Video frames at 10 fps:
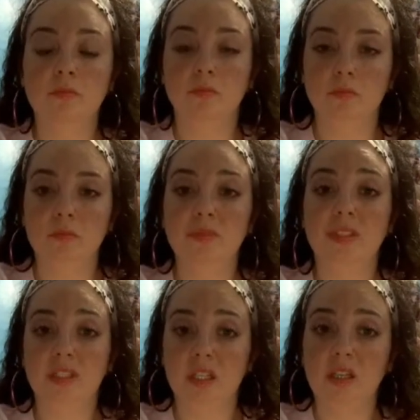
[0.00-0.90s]

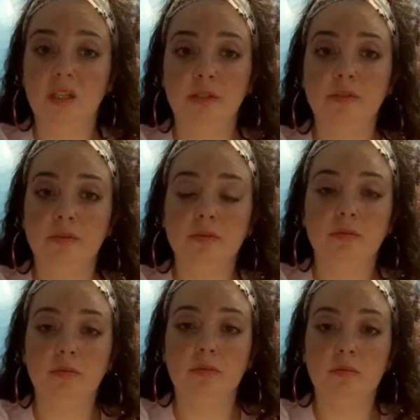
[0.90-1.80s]

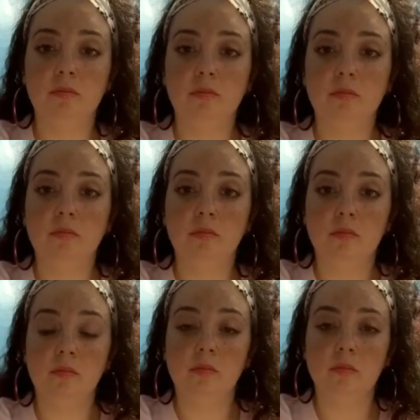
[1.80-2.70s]

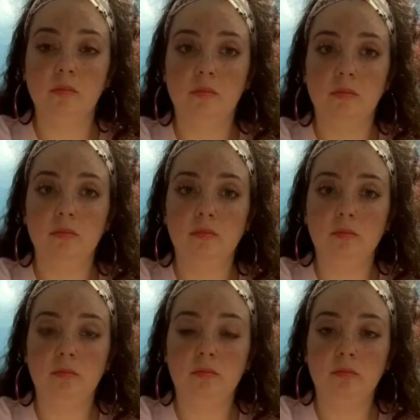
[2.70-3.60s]

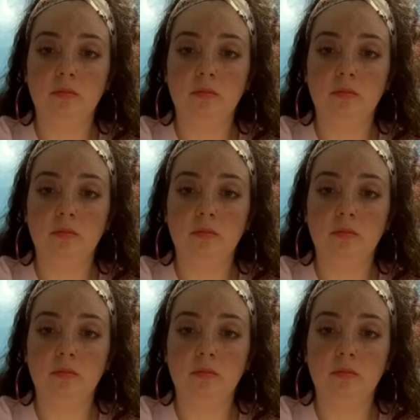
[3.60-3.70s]
The person shown says nothing.